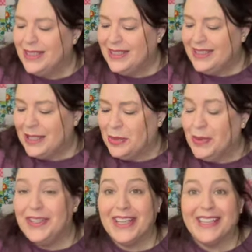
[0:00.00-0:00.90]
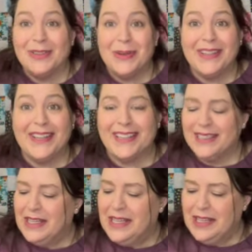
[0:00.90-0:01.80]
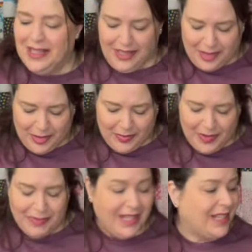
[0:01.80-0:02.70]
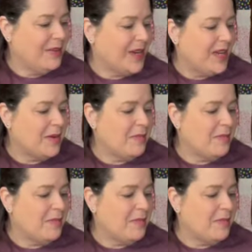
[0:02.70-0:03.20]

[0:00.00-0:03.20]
Yeah, one day. But anyway,